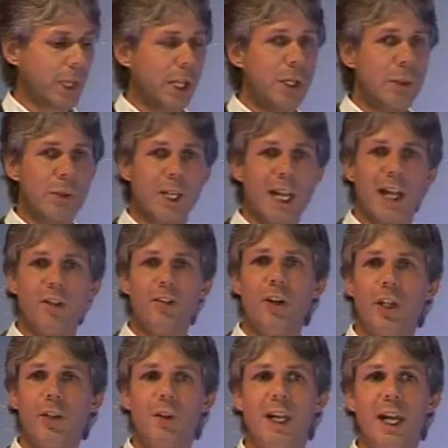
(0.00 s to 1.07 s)
You can get
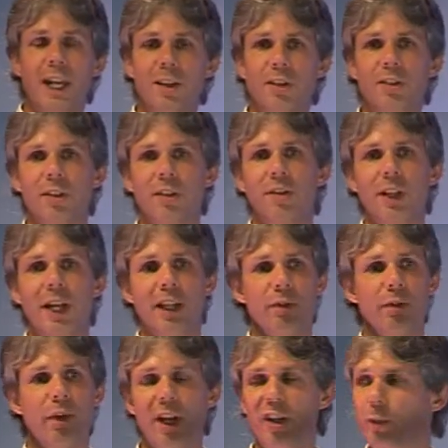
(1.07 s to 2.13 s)
certifications in
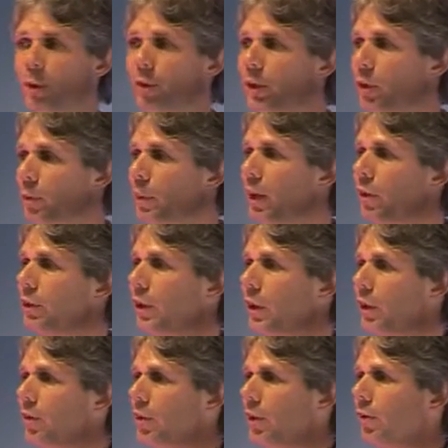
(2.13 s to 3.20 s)
very specific
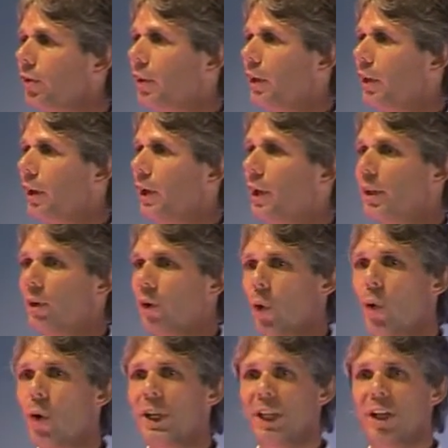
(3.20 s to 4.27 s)
methodologies. There are
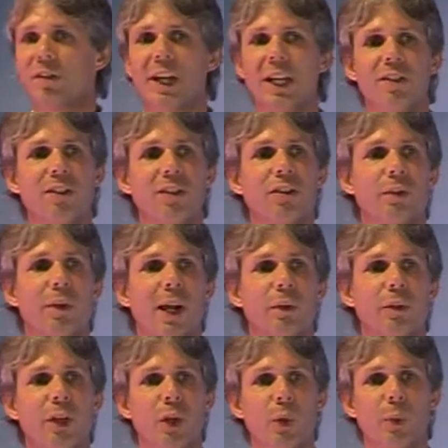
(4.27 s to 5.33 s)
organizations
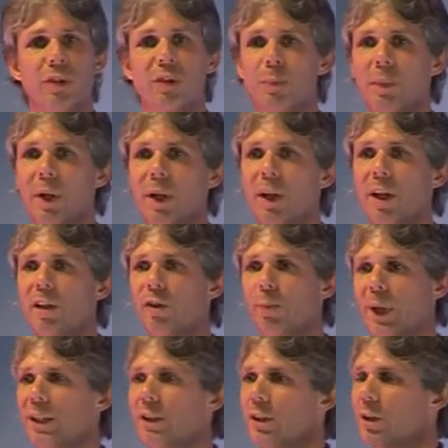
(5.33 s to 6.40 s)
around who will
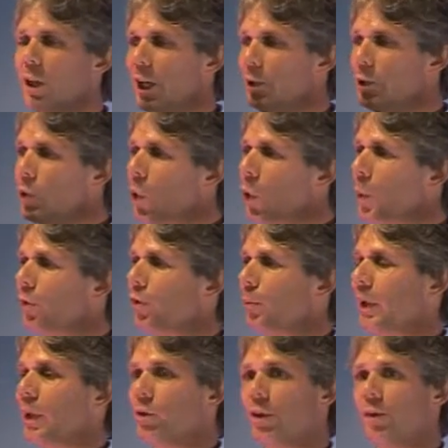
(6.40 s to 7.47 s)
spend enormous
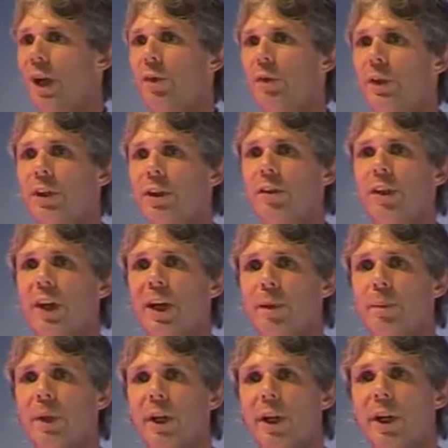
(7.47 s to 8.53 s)
amounts of effort and
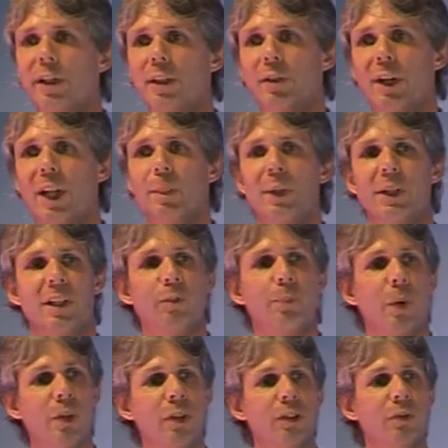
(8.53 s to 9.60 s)
time developing these
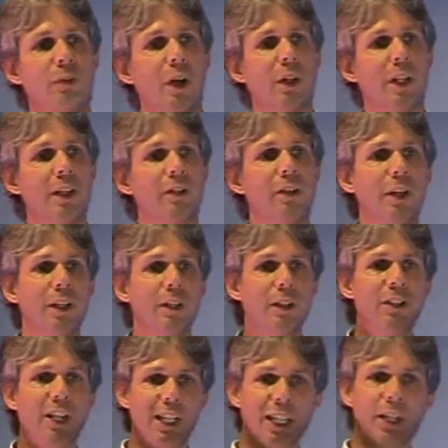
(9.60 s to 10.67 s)
bodies of knowledge to
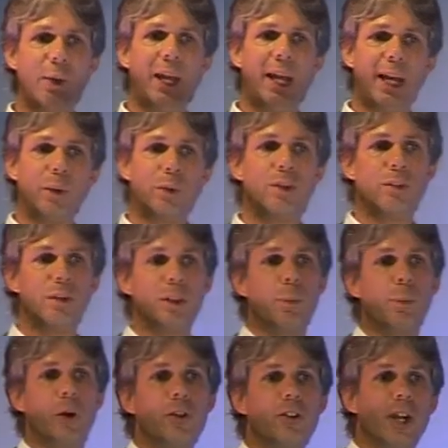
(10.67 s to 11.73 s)
tell you how to run a
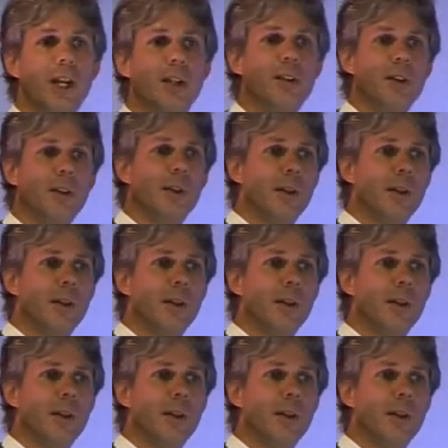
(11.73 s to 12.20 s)
project.